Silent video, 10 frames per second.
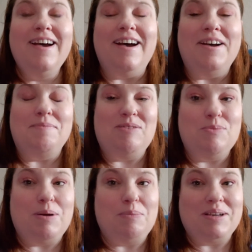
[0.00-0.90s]
um,
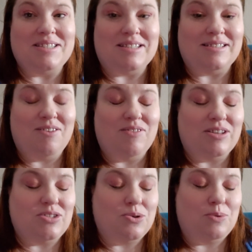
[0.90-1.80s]
even Publix doesn't have
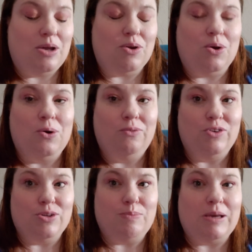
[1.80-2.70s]
it, so we go to
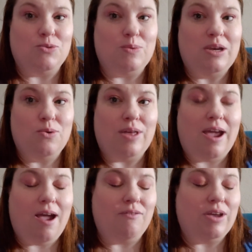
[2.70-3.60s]
Culver's because we know they
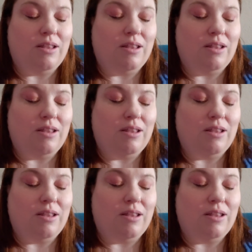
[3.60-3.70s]
have it.